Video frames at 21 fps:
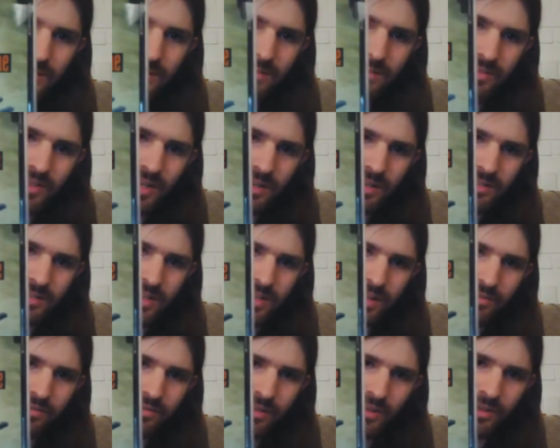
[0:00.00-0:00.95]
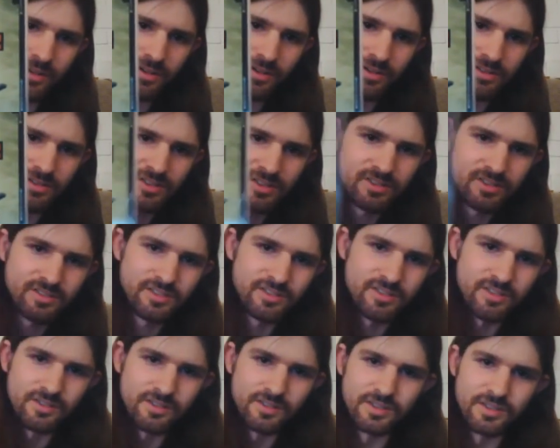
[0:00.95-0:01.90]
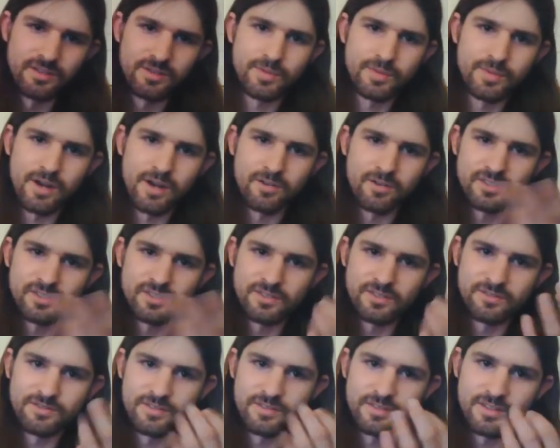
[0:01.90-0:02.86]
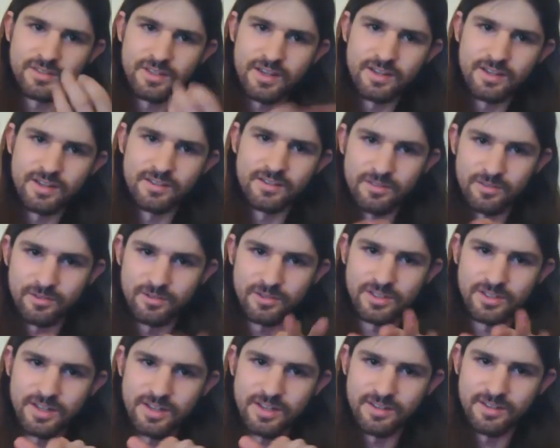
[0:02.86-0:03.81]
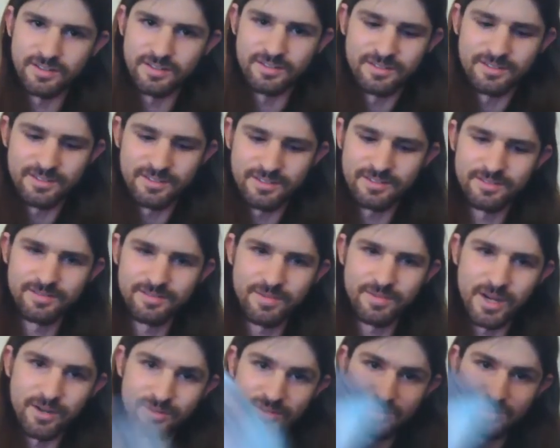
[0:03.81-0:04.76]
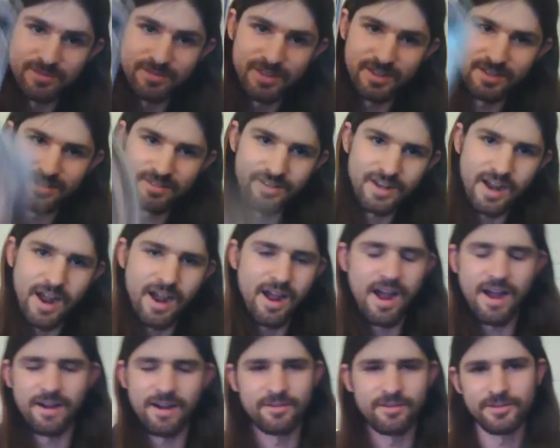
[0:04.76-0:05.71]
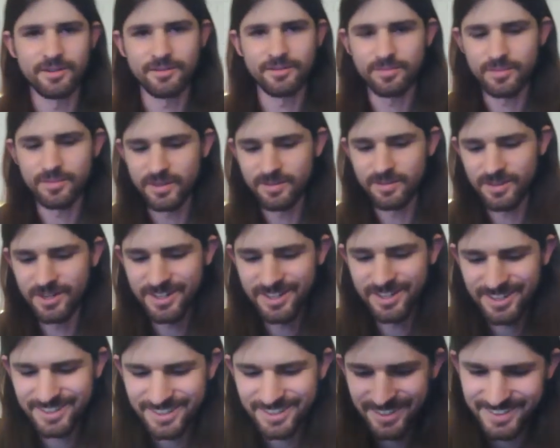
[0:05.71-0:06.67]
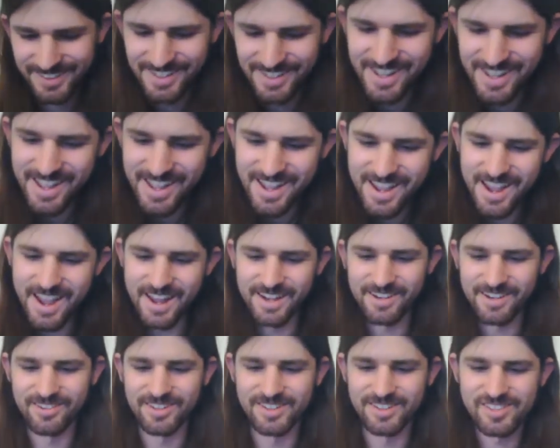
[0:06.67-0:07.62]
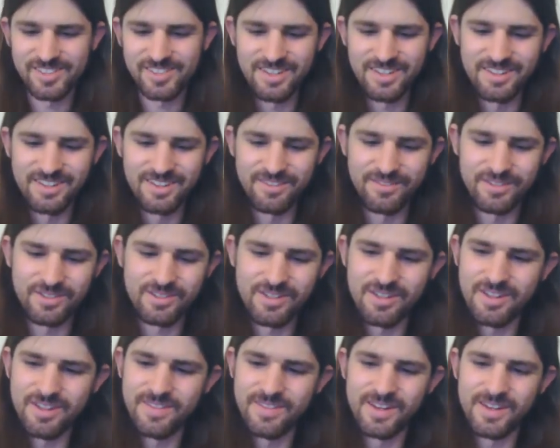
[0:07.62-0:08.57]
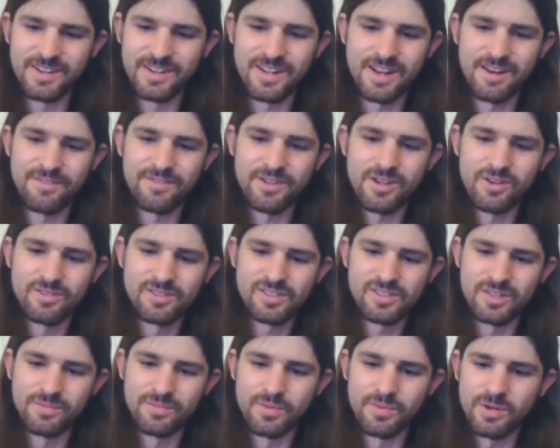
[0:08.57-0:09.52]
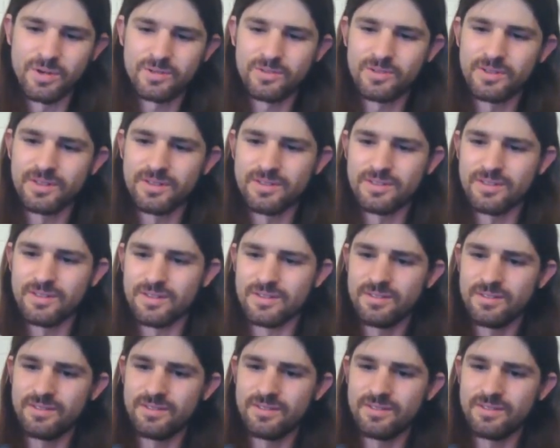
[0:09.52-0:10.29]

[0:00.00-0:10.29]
you've got 10 fingers, so, you know, the powers of 10 or 10, powers of 10, I don't know, but anyways, if you, and then again, if you go into the booklet,